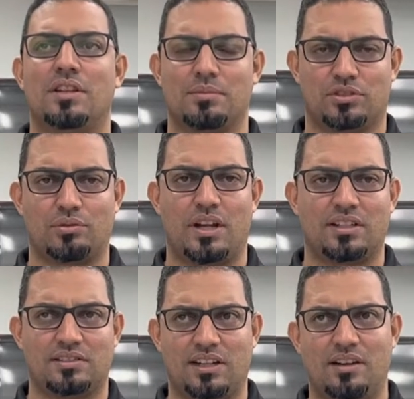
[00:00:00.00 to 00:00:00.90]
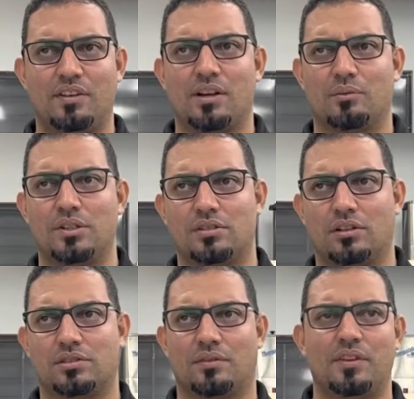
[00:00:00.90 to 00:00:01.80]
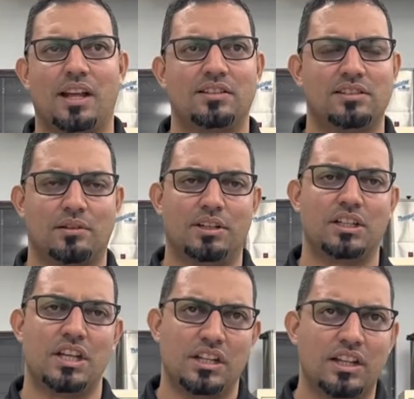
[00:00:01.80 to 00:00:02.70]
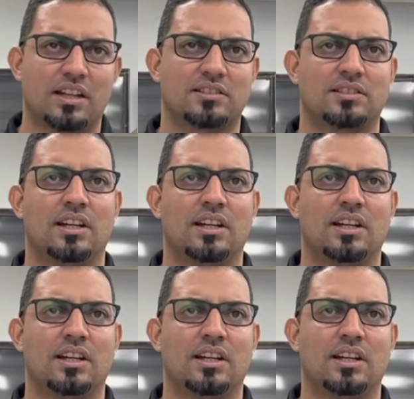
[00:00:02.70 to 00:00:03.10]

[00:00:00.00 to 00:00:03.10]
demonstrated significant results of neck disability index,